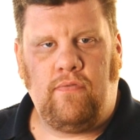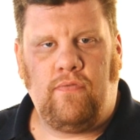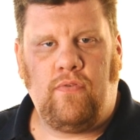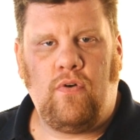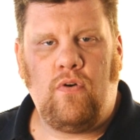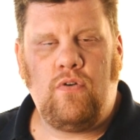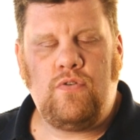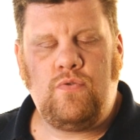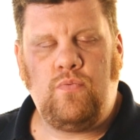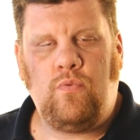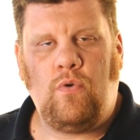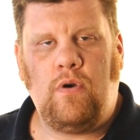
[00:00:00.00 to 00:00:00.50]

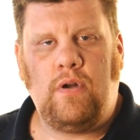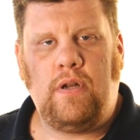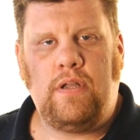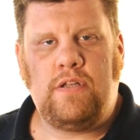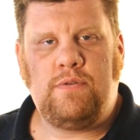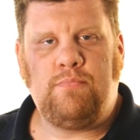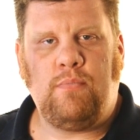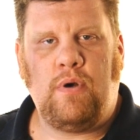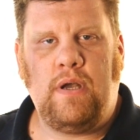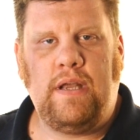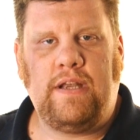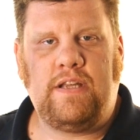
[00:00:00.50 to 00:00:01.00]
First one
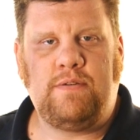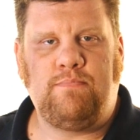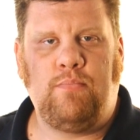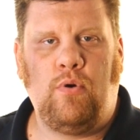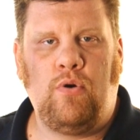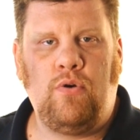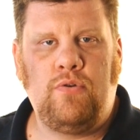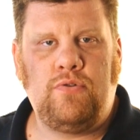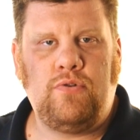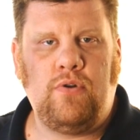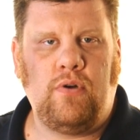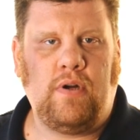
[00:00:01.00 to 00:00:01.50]
is my
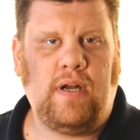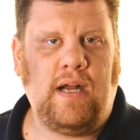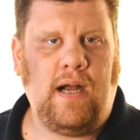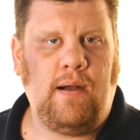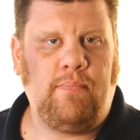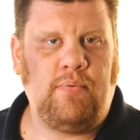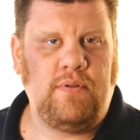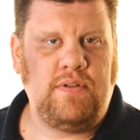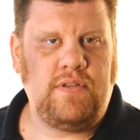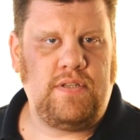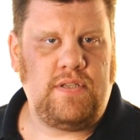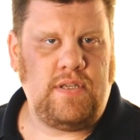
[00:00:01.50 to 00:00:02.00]
exposure
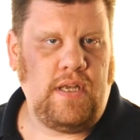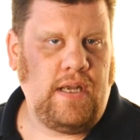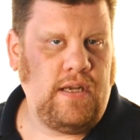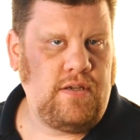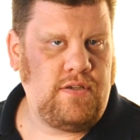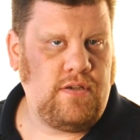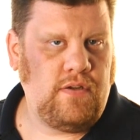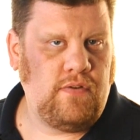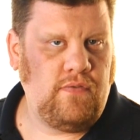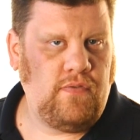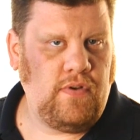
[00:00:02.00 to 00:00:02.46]
compensation